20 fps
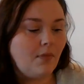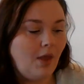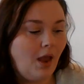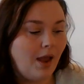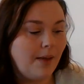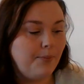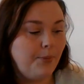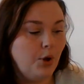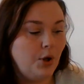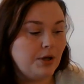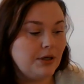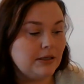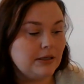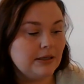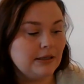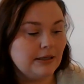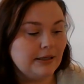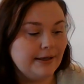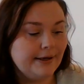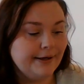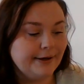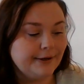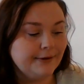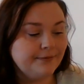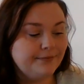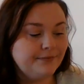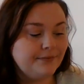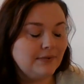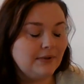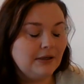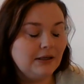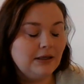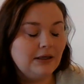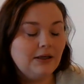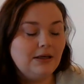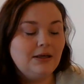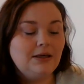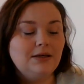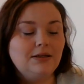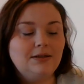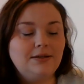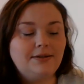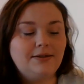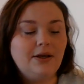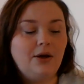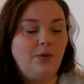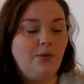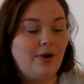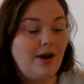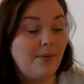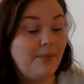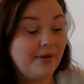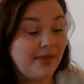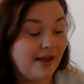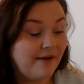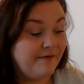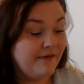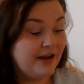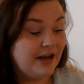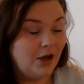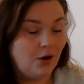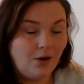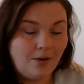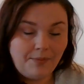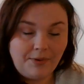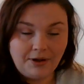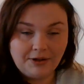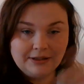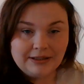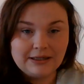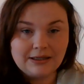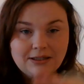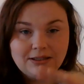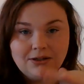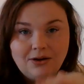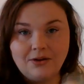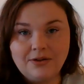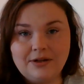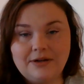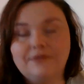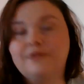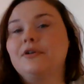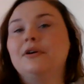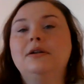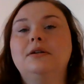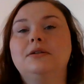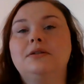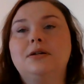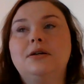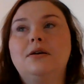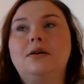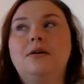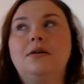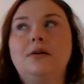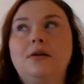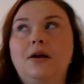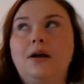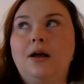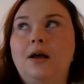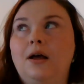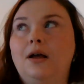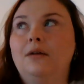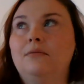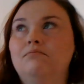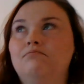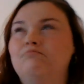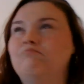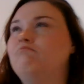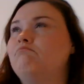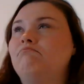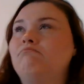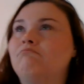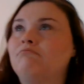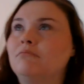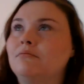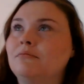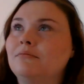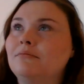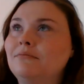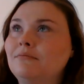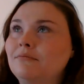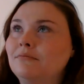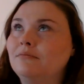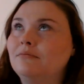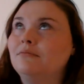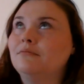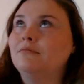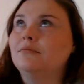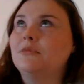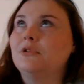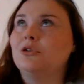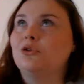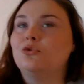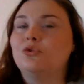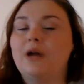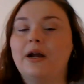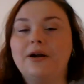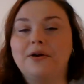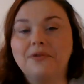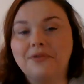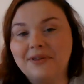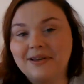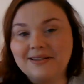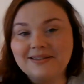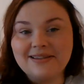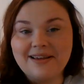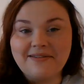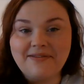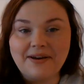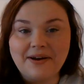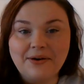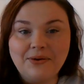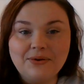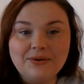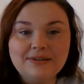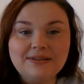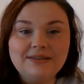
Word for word: I put in here. So when I put that video up, I'll link to all the different tracker things I found.